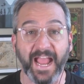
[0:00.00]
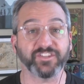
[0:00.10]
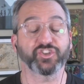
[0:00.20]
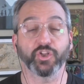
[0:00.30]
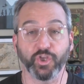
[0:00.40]
It
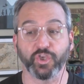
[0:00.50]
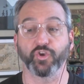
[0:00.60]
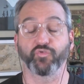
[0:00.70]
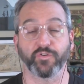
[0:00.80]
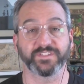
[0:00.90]
has to look
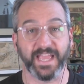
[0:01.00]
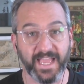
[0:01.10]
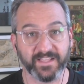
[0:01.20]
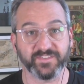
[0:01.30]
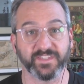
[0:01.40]

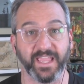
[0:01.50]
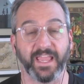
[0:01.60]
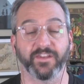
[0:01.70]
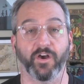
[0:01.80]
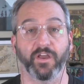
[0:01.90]
grotesque
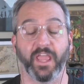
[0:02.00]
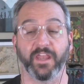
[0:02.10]
and